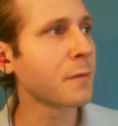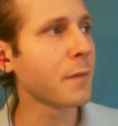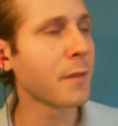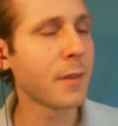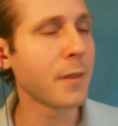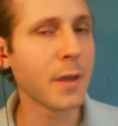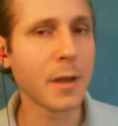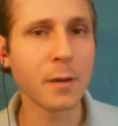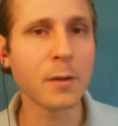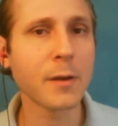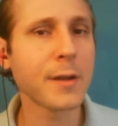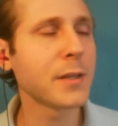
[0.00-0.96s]

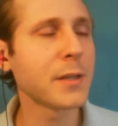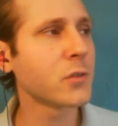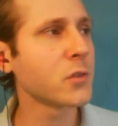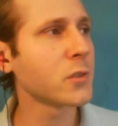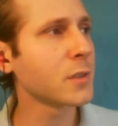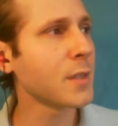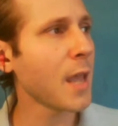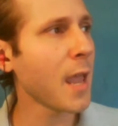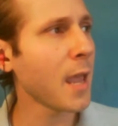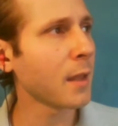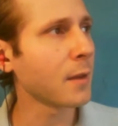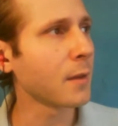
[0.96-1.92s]
there is
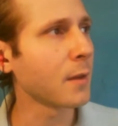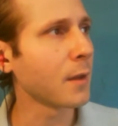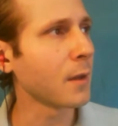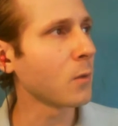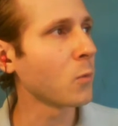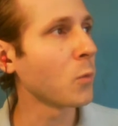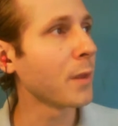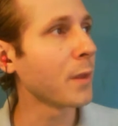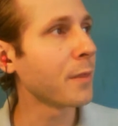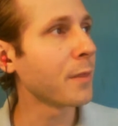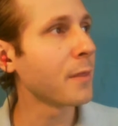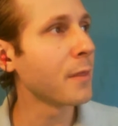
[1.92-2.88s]
standing with
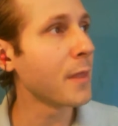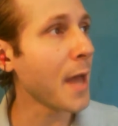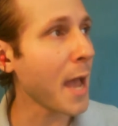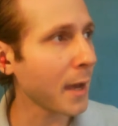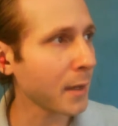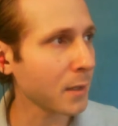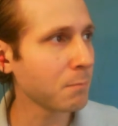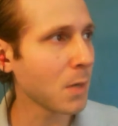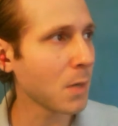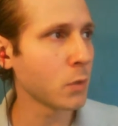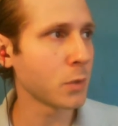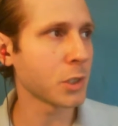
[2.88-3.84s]
that
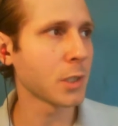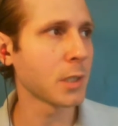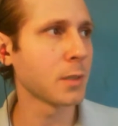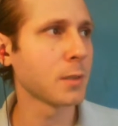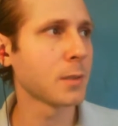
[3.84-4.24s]
emotion.